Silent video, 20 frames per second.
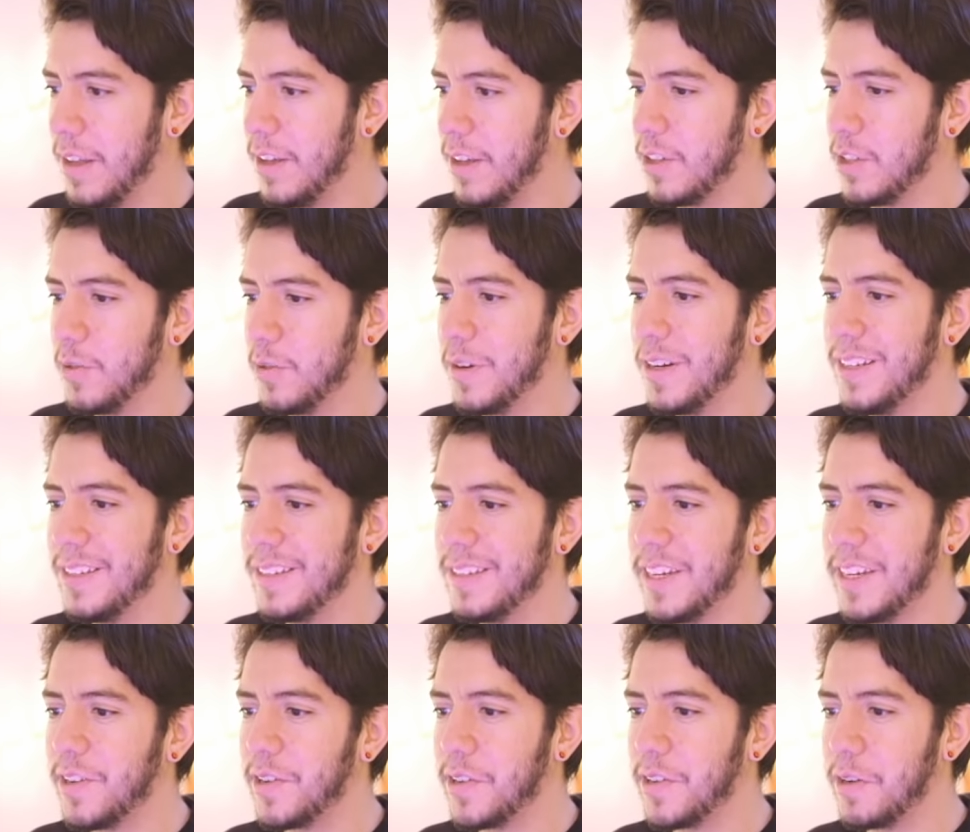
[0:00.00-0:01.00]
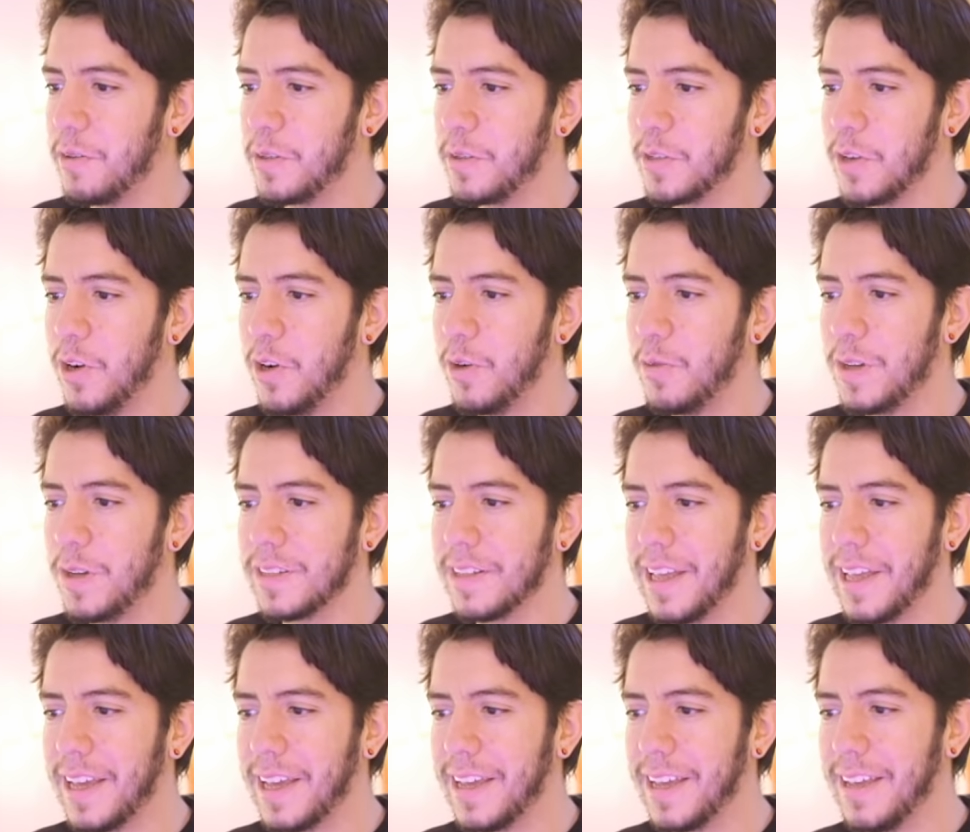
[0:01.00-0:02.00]
So we're in 0, there was always
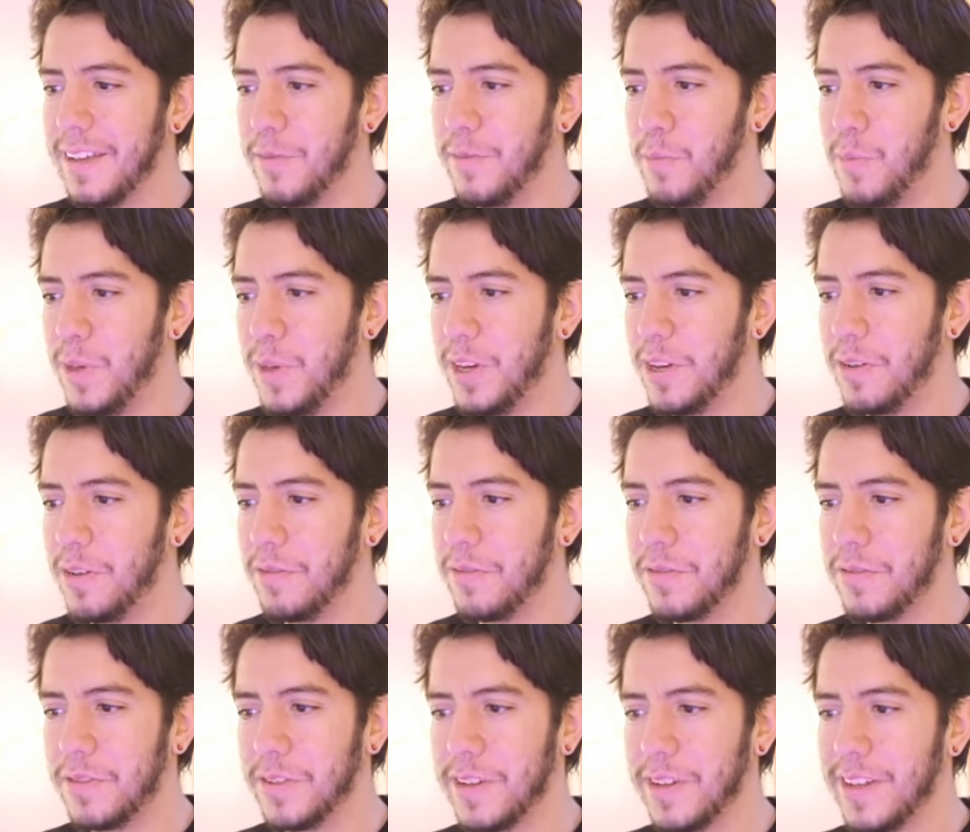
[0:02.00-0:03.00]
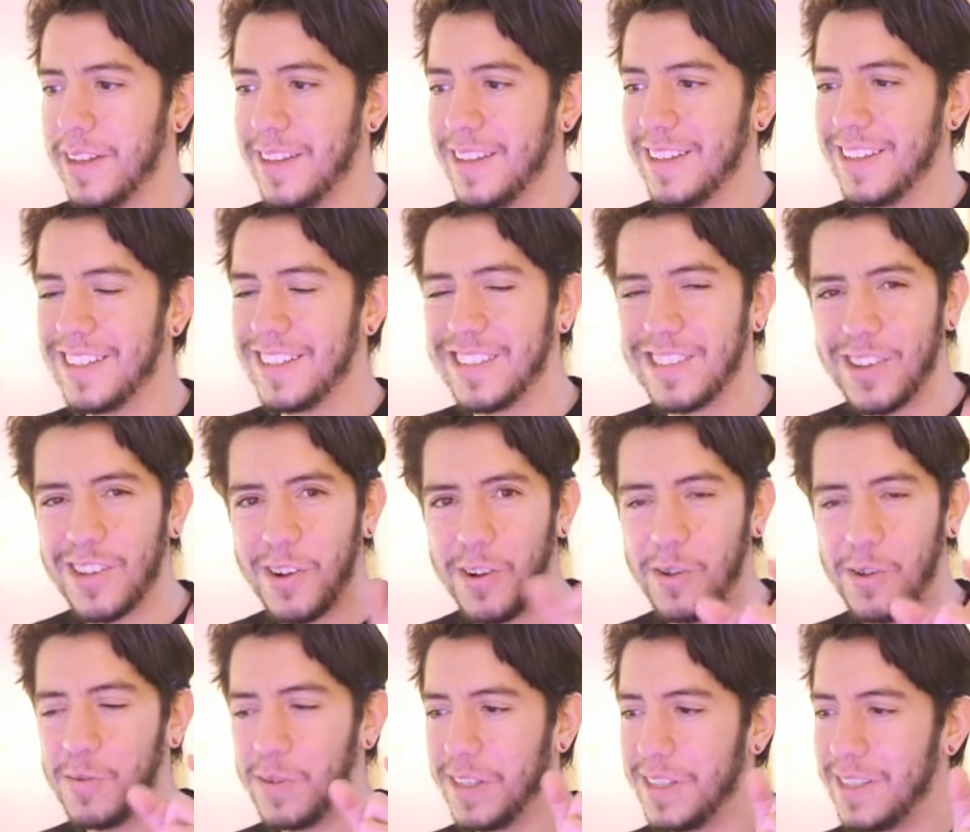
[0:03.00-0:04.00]
like a bit of, just
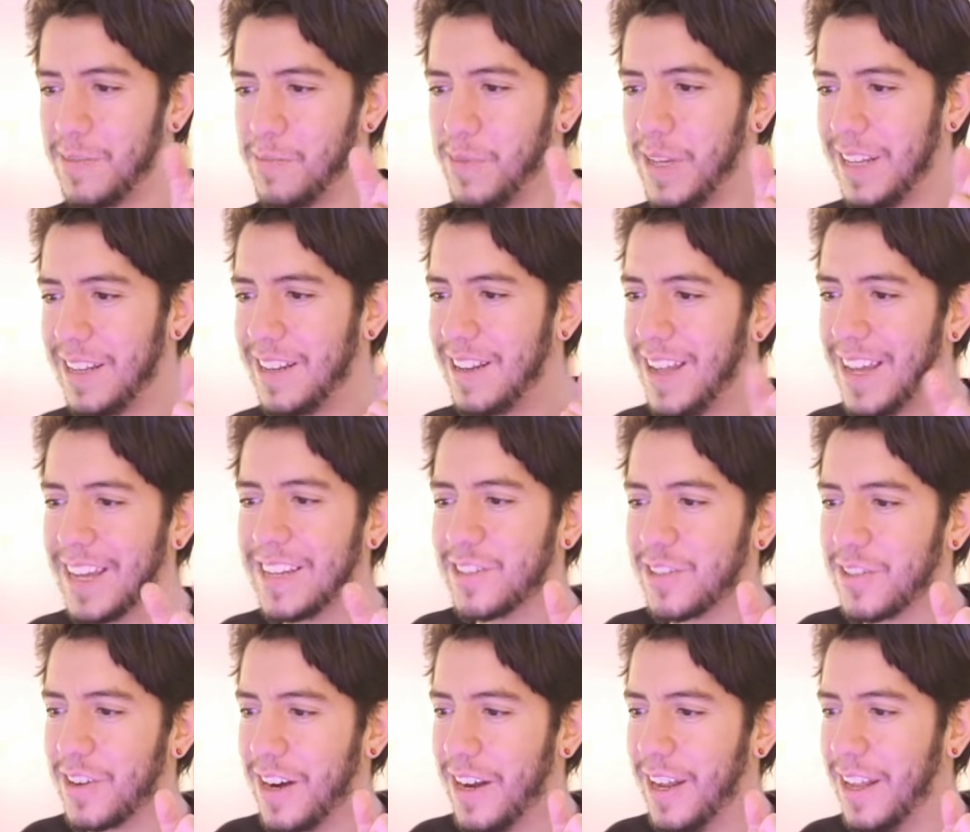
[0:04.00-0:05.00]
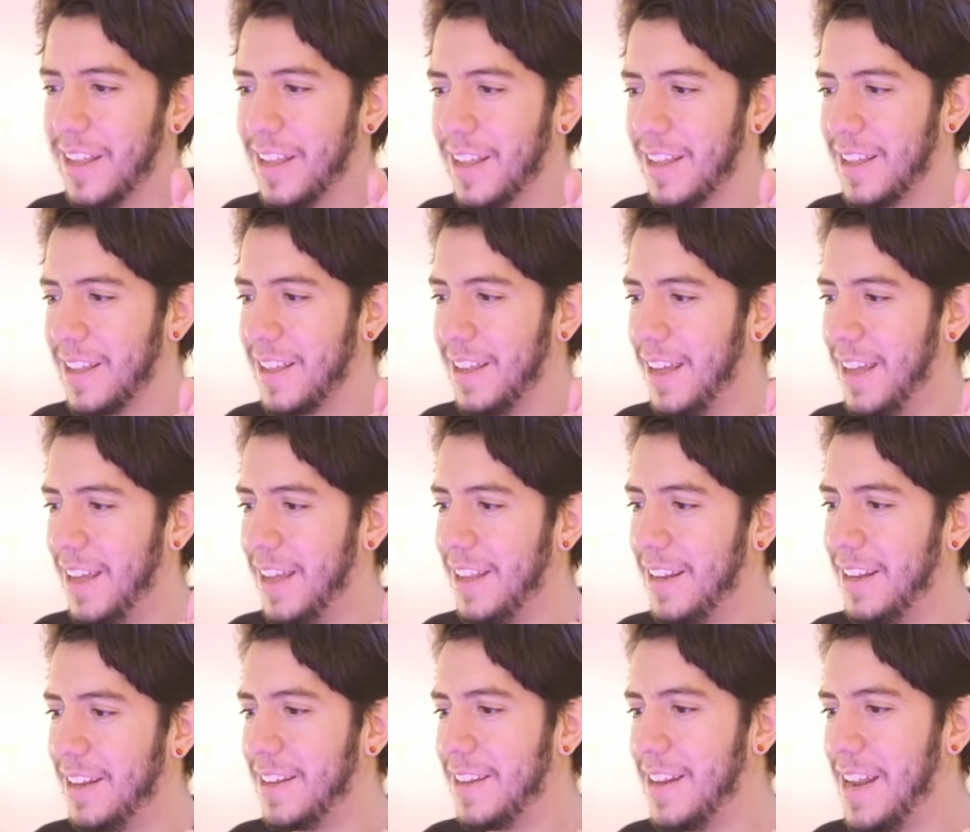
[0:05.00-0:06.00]
always a bit extra,
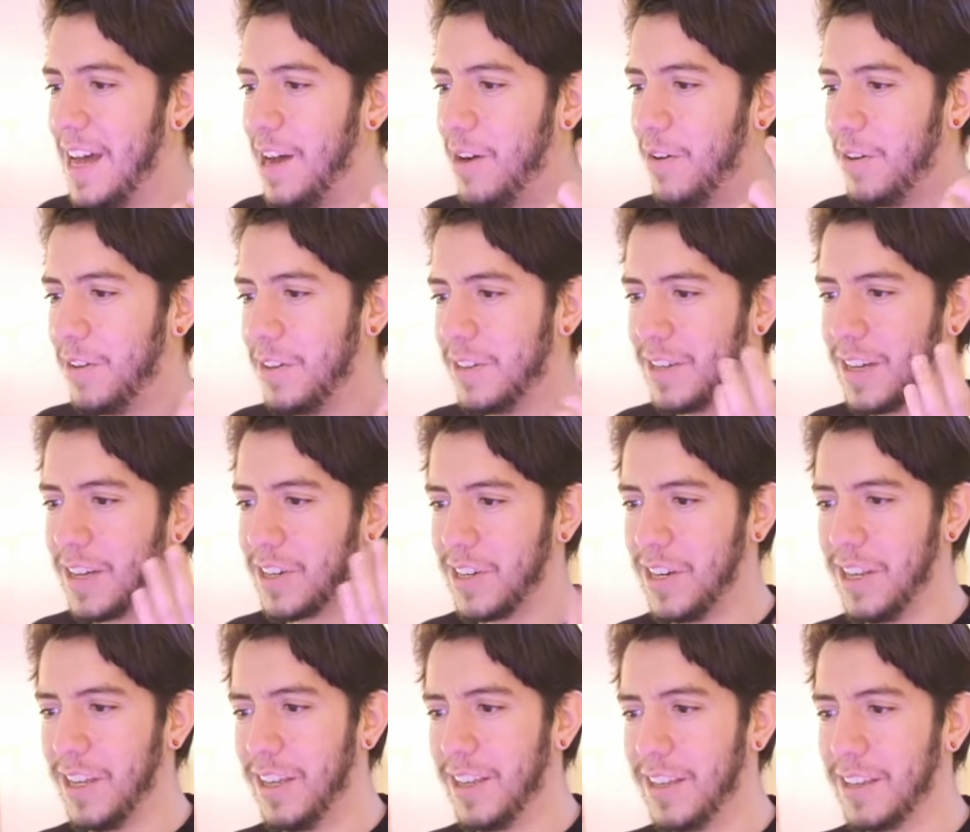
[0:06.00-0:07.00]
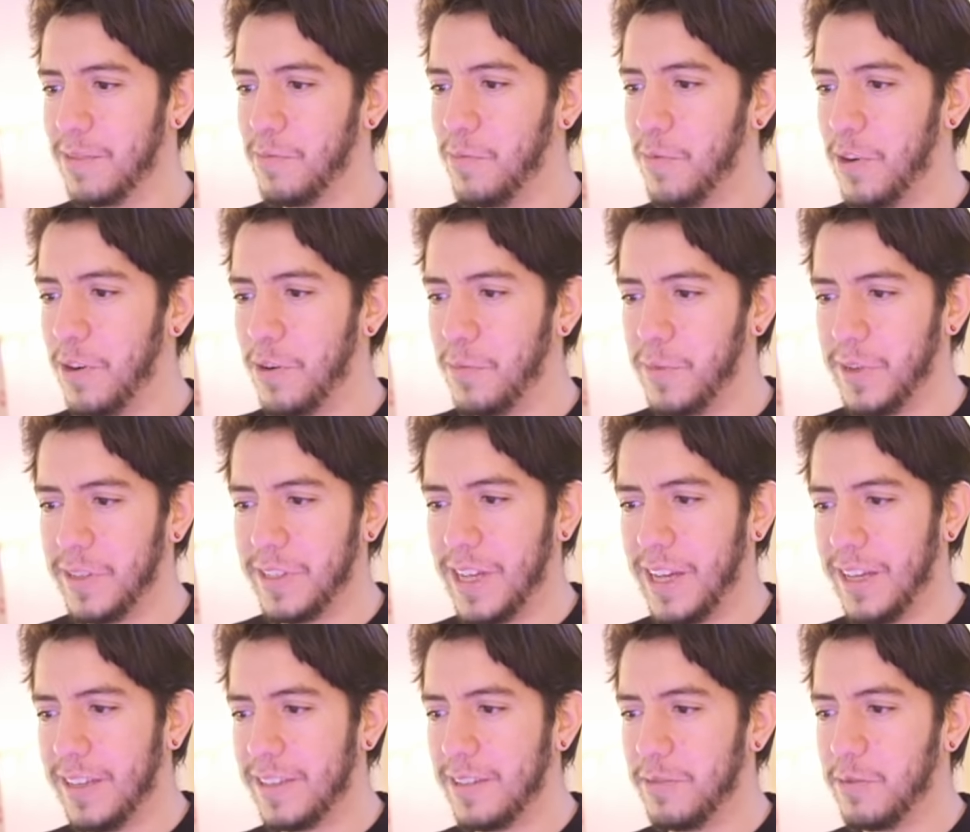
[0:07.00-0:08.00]
and now it's actually more
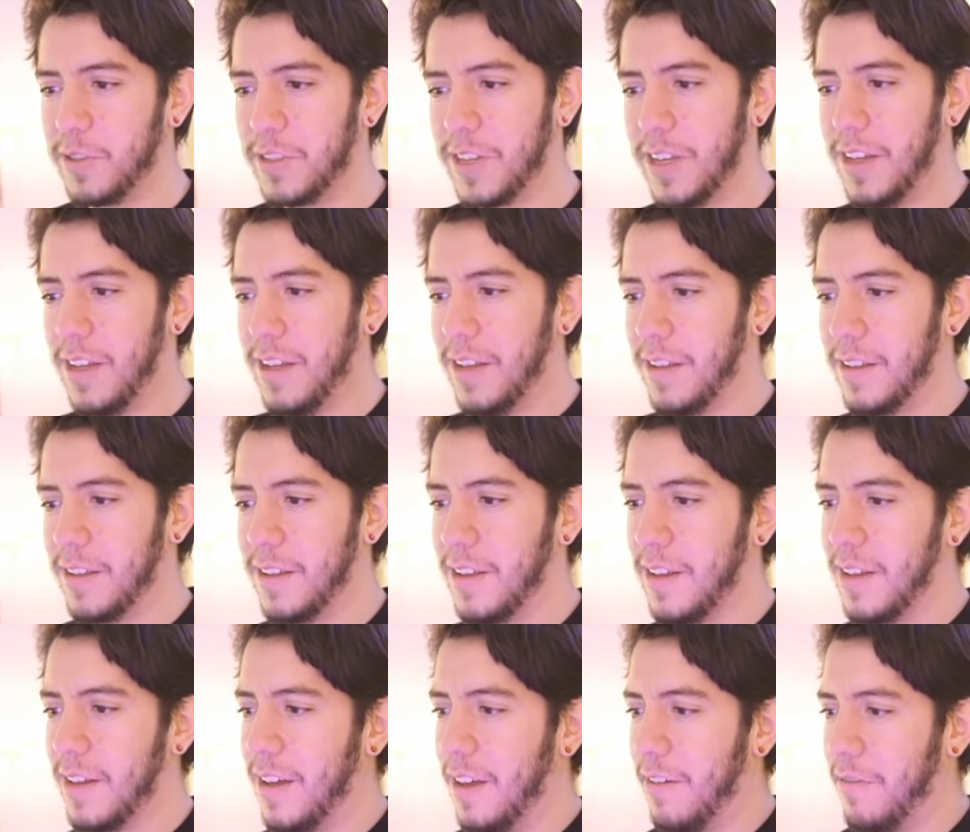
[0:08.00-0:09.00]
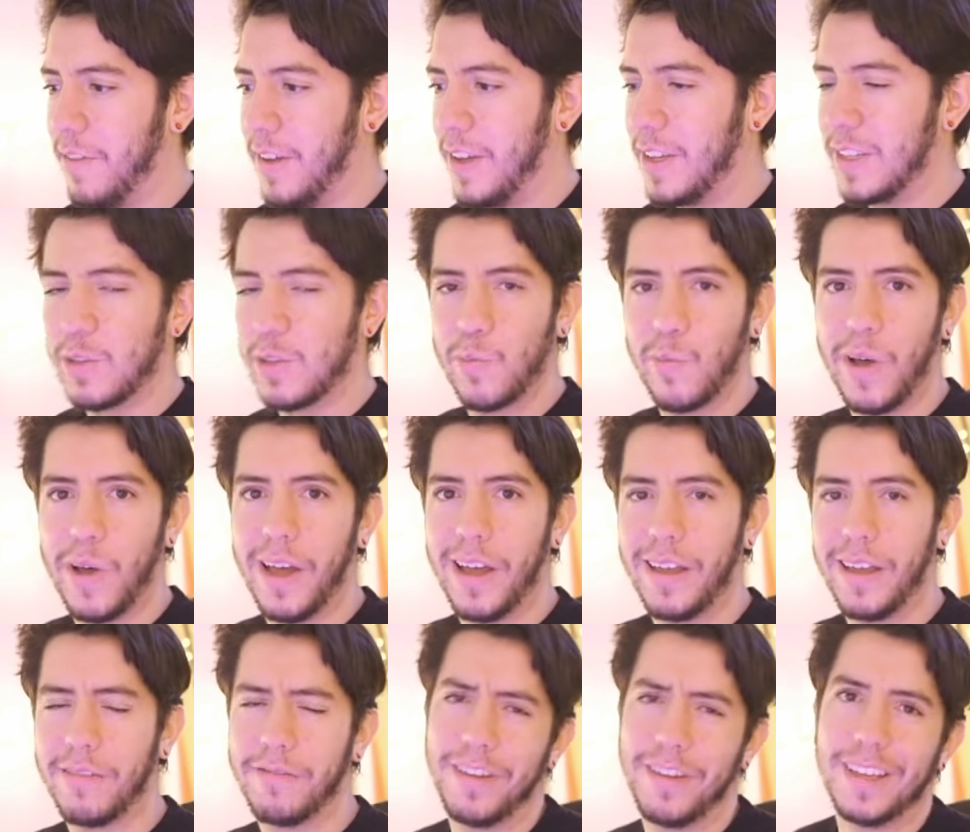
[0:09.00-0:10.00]
precise. It was a fix
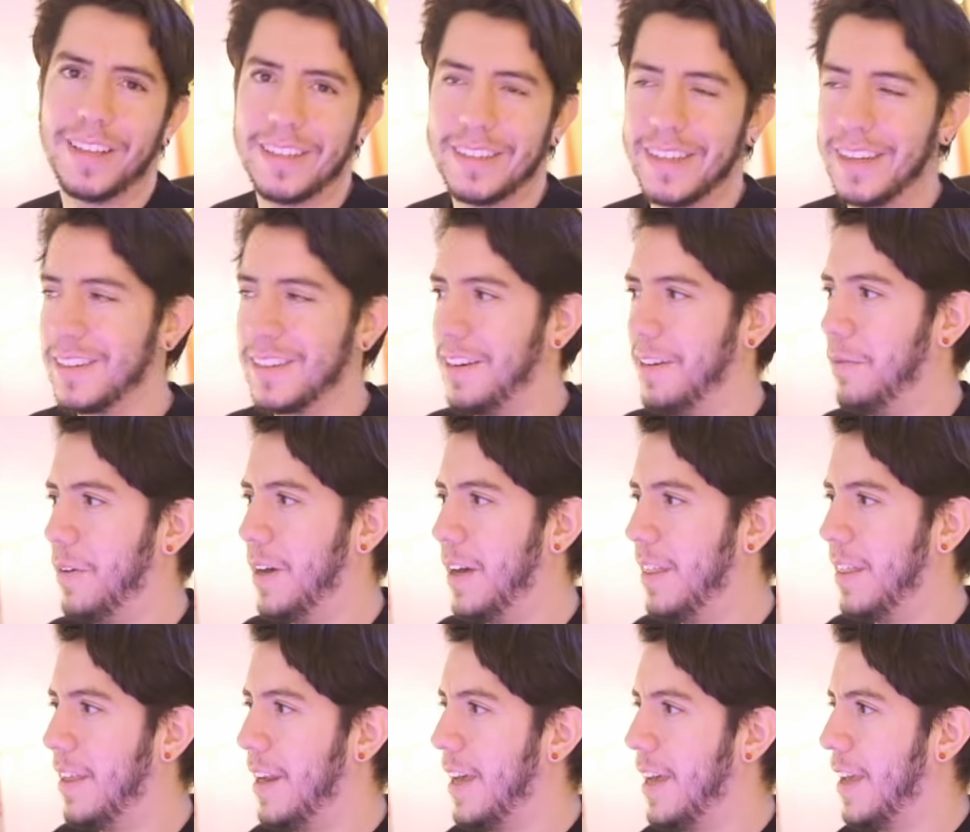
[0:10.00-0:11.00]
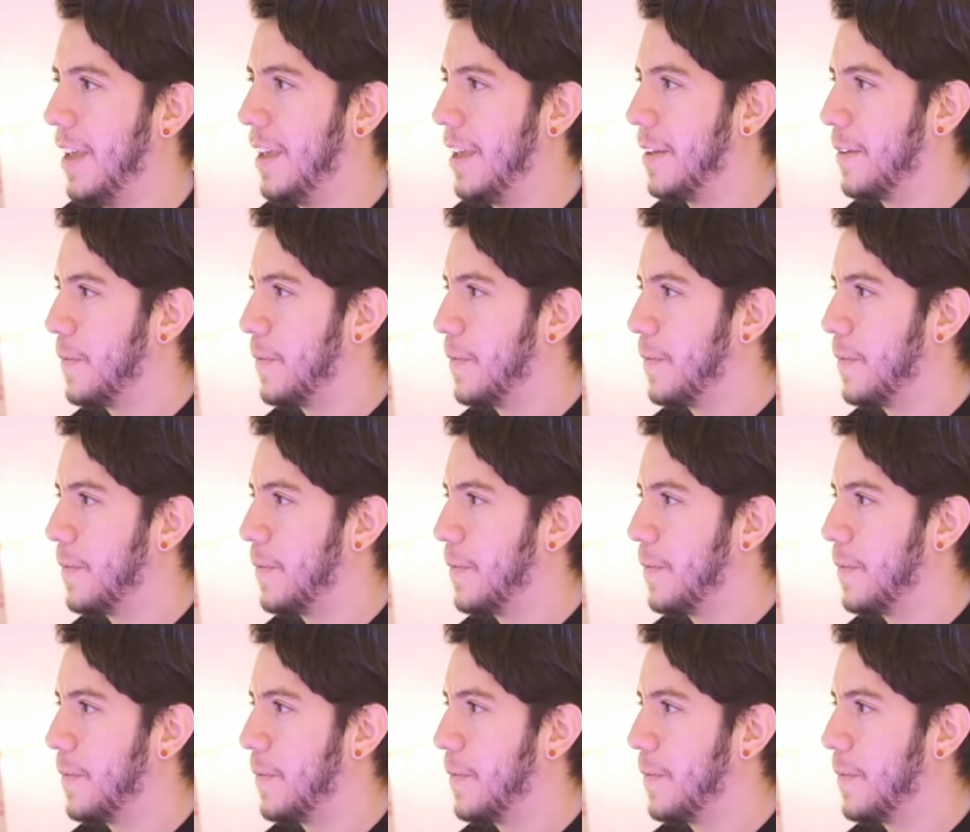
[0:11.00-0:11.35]
actually by the lie.